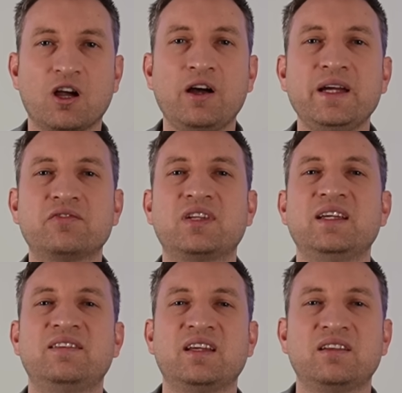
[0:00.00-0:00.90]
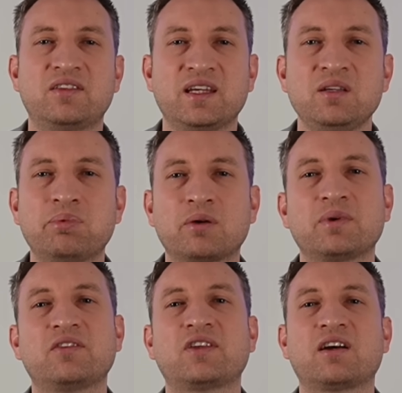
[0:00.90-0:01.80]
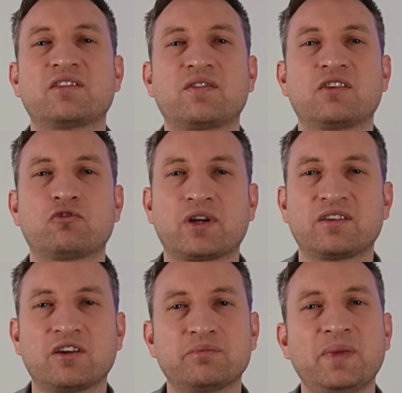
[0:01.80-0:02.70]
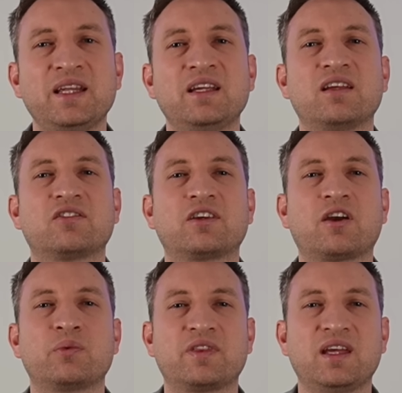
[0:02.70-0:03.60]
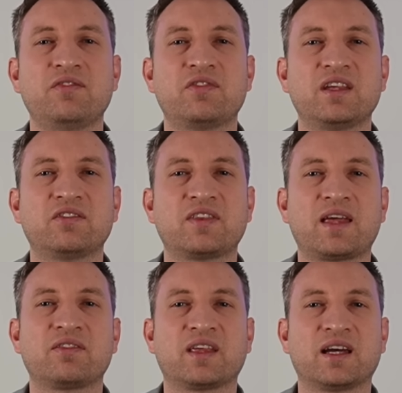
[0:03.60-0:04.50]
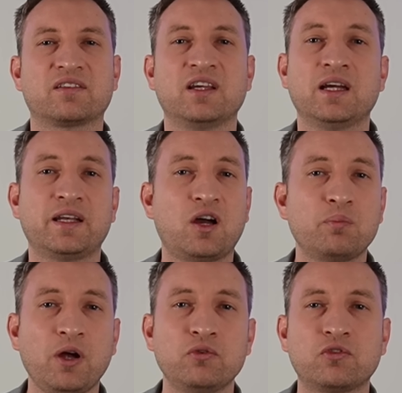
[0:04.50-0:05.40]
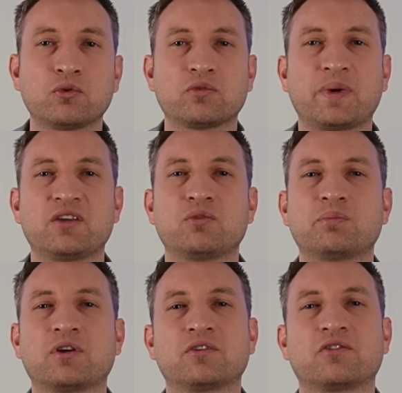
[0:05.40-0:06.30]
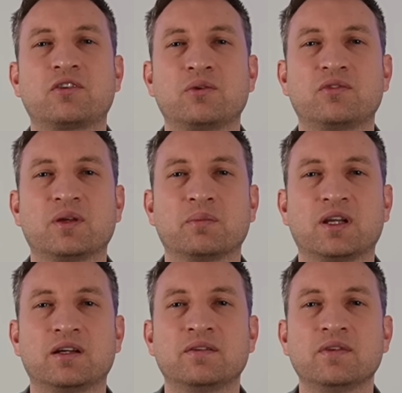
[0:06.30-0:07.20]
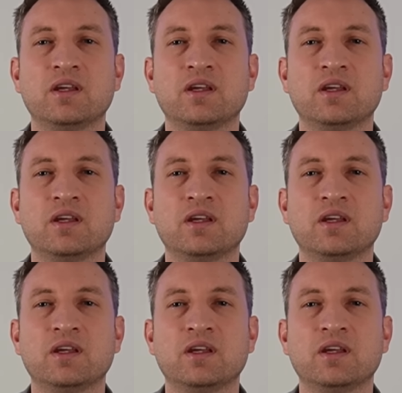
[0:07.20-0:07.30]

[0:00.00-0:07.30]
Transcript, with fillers: IFTTT probably started this trend off many years ago with if this then that, and now most automation products do similar.